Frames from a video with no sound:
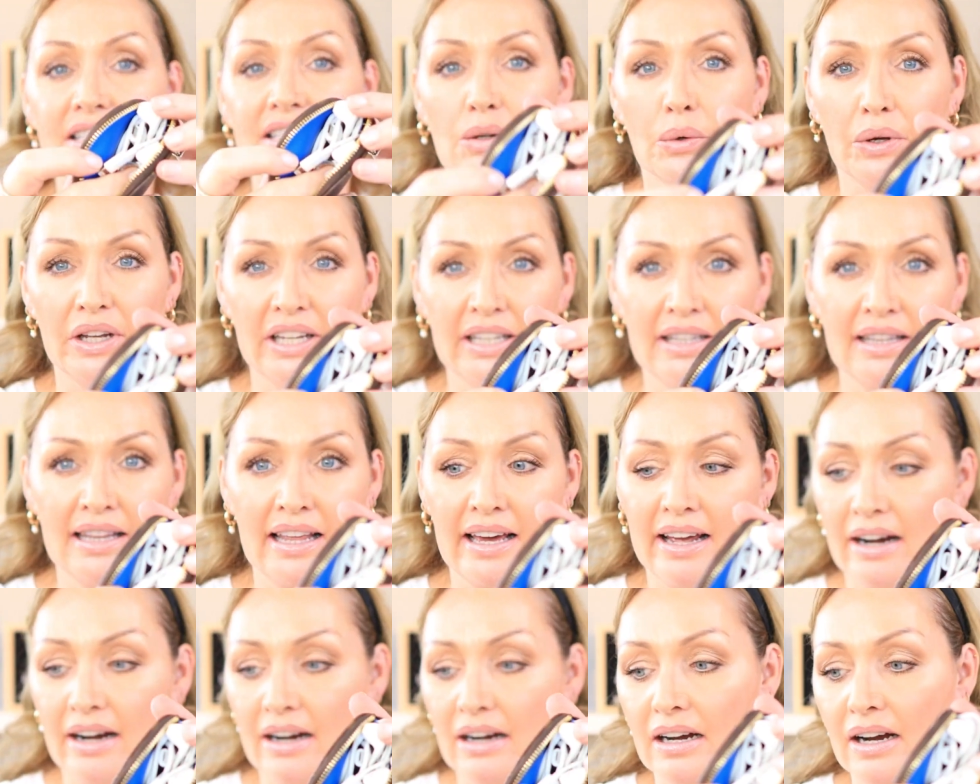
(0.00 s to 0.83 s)
So in
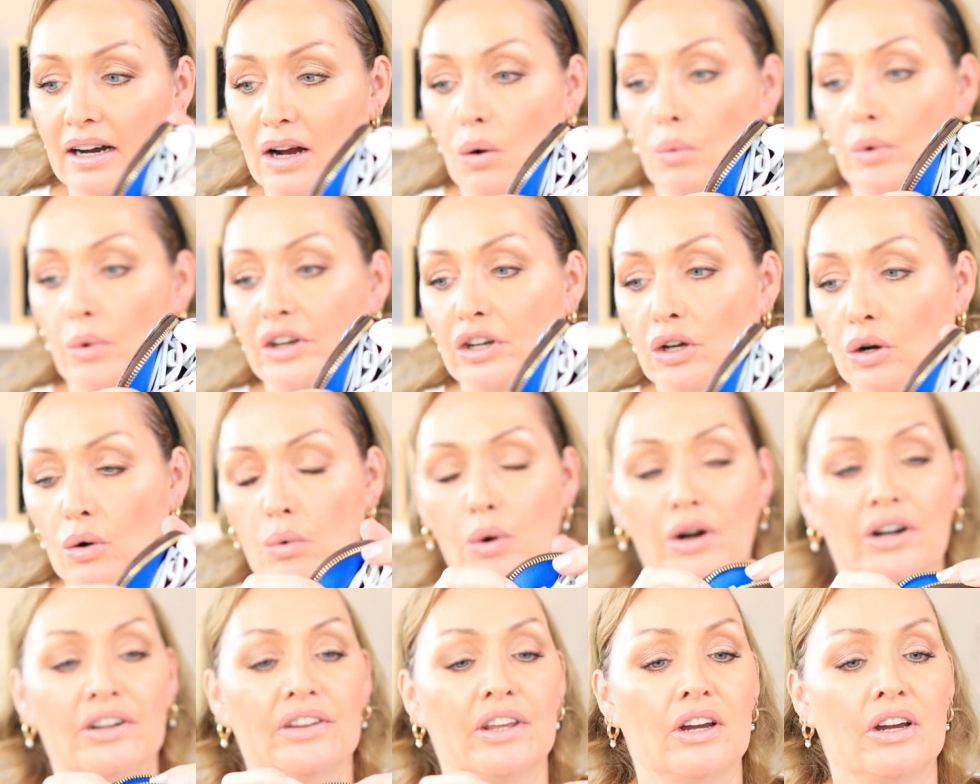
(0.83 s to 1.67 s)
there, we know
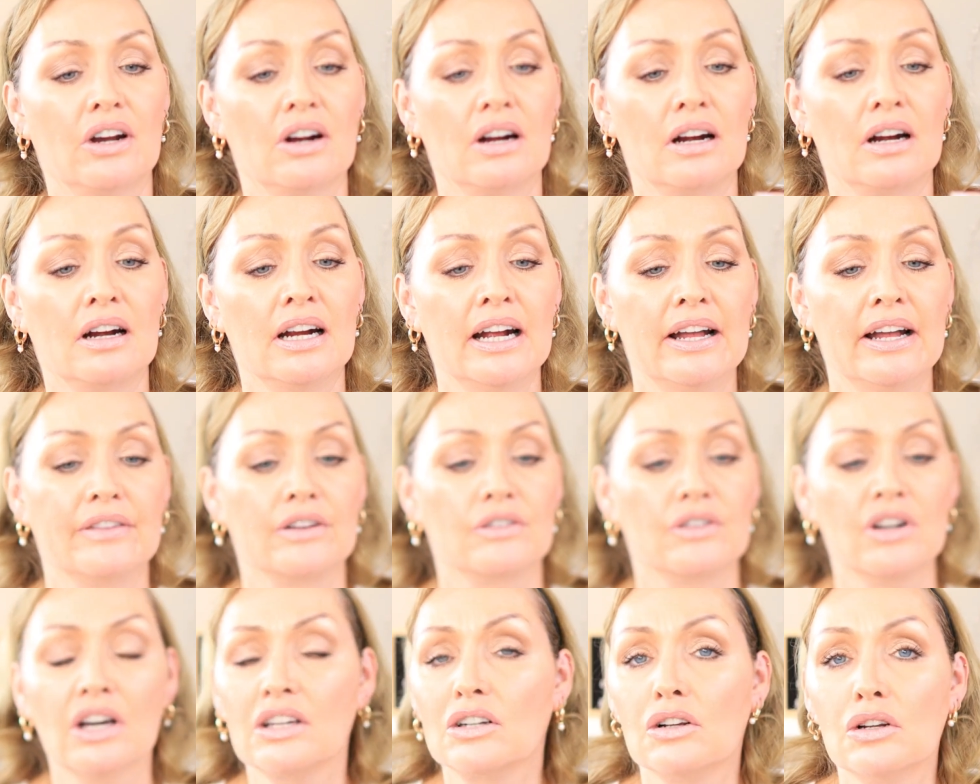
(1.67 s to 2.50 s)
where they are.
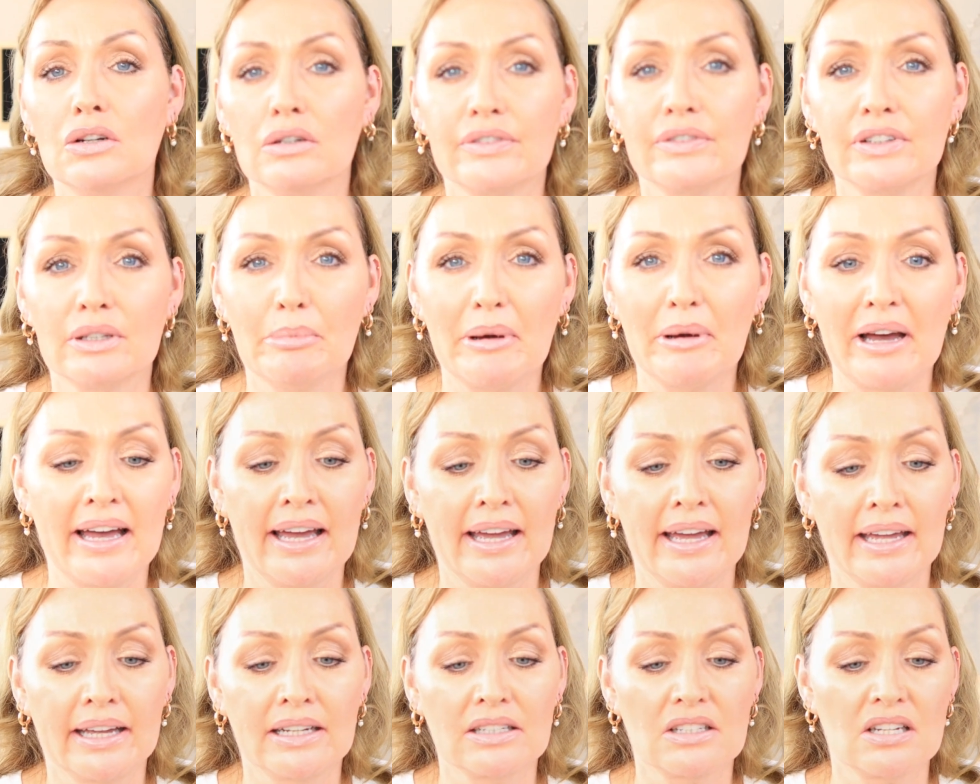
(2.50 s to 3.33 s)
They're not all over the
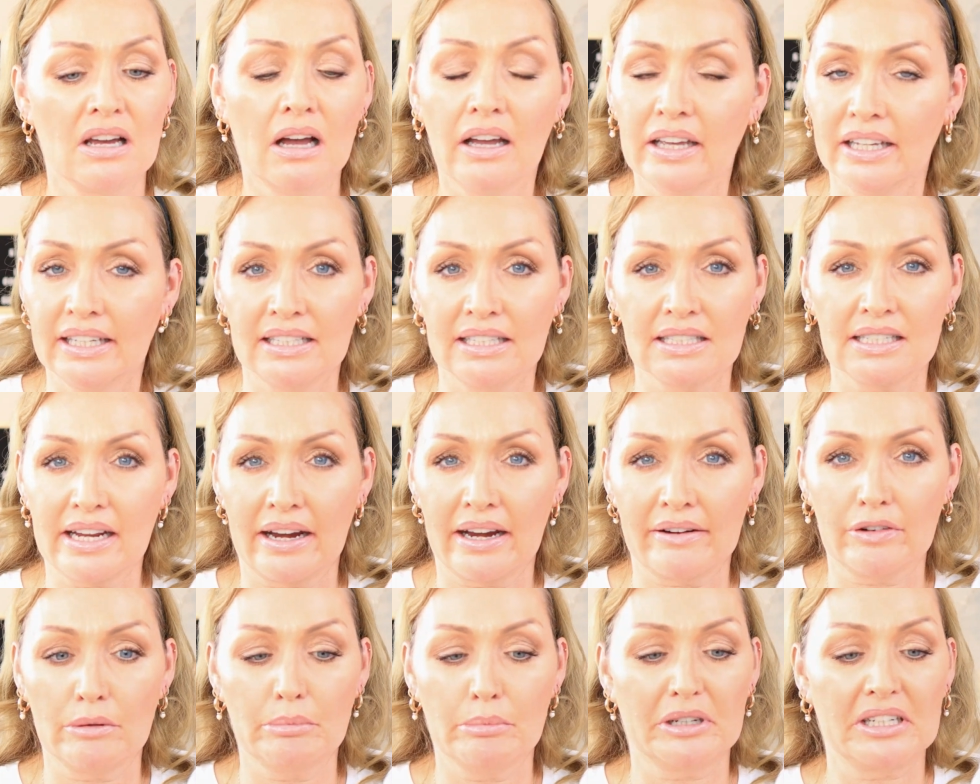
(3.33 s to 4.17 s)
bag, tying
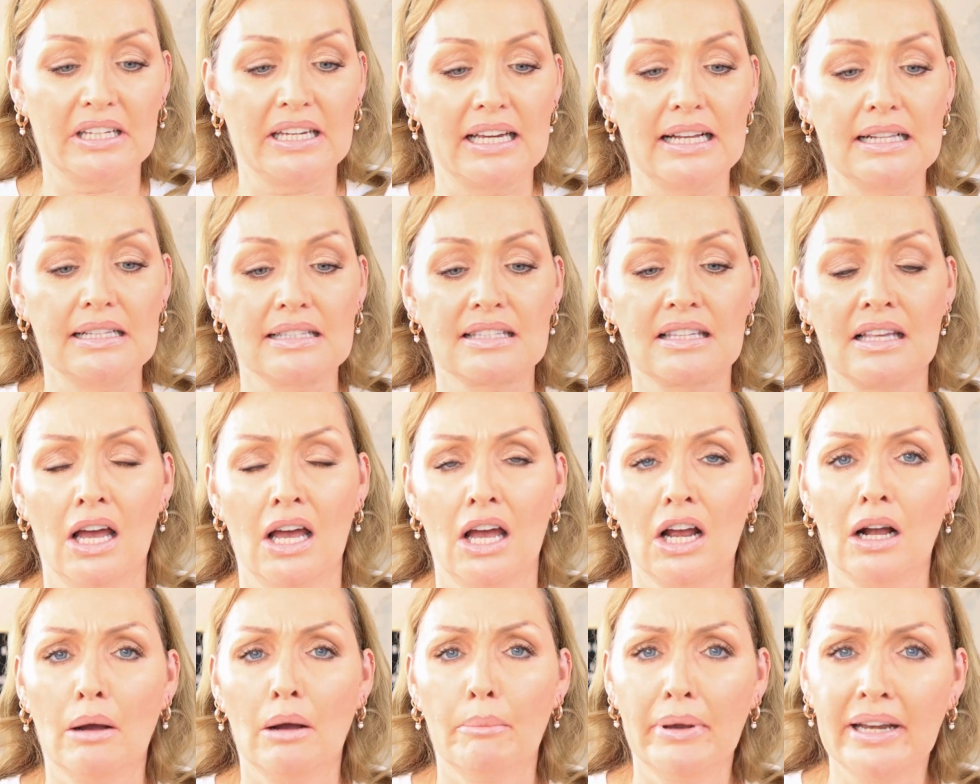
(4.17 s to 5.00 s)
into everybody else.
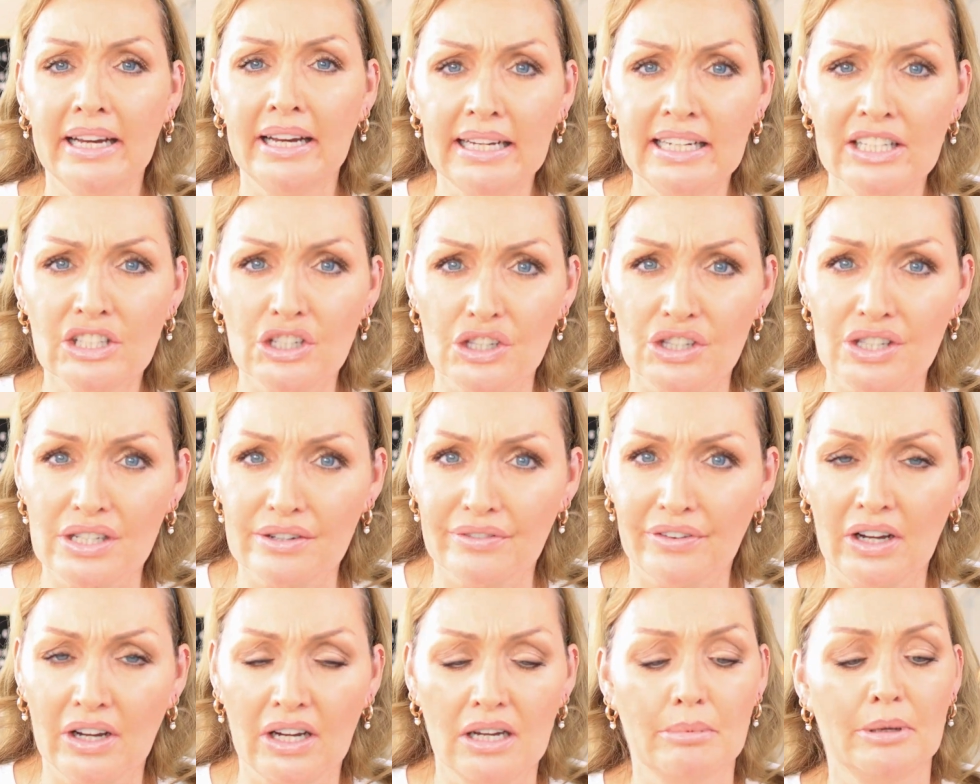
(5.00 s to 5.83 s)
Completely
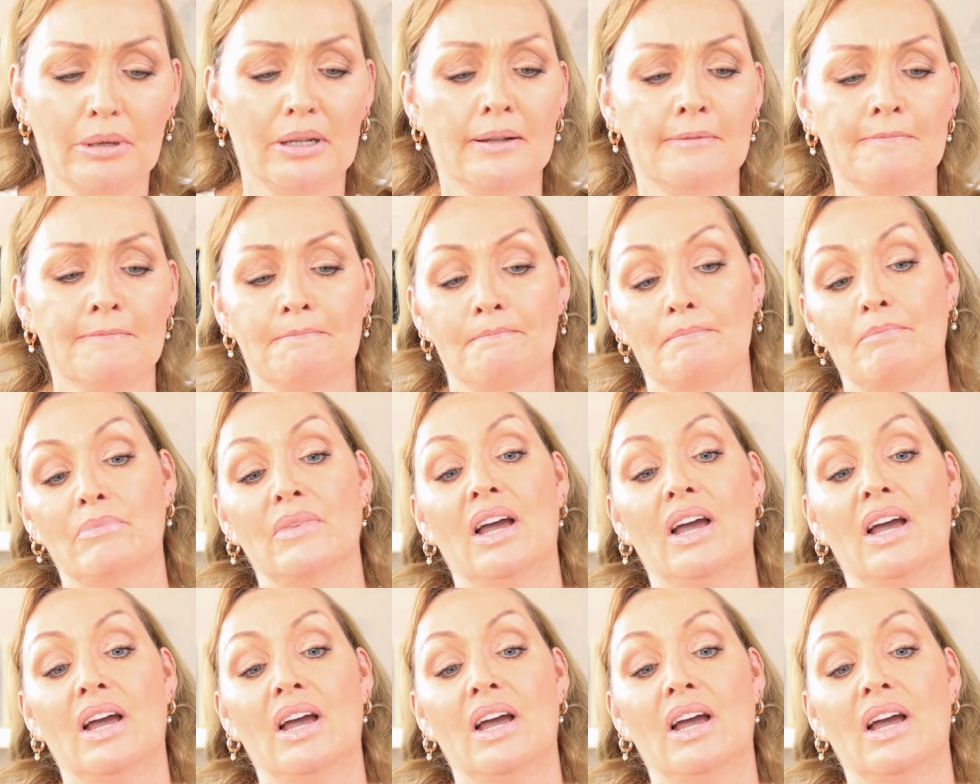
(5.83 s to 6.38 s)
justifiable.